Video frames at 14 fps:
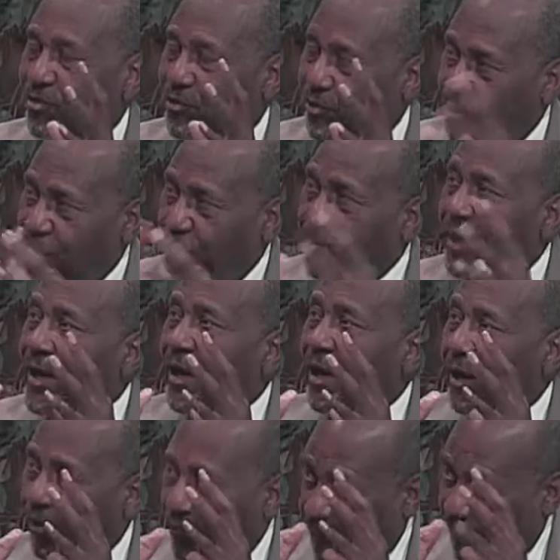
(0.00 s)
is to hook up
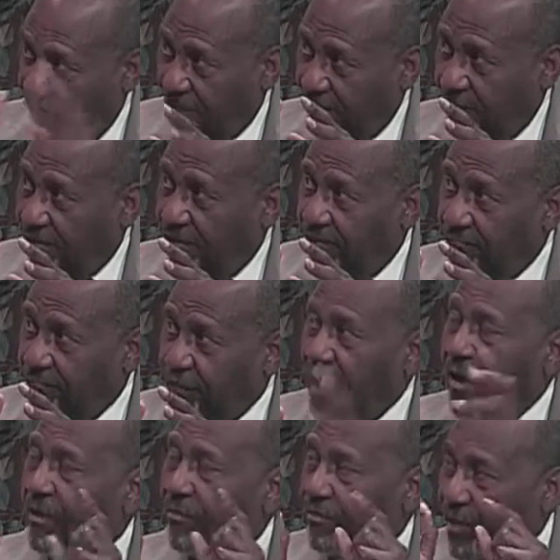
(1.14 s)
there, mm-hmm.
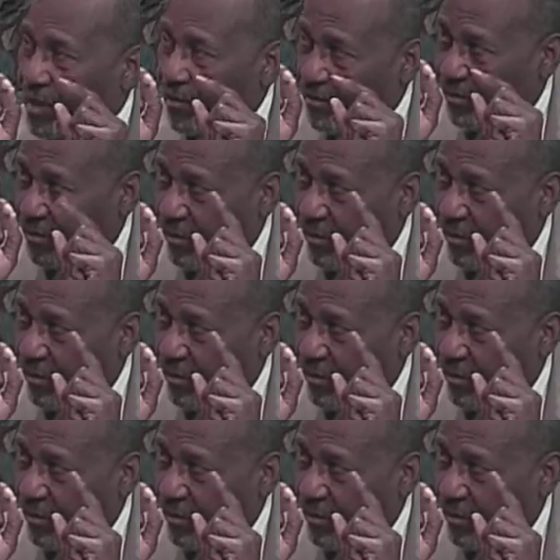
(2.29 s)
and then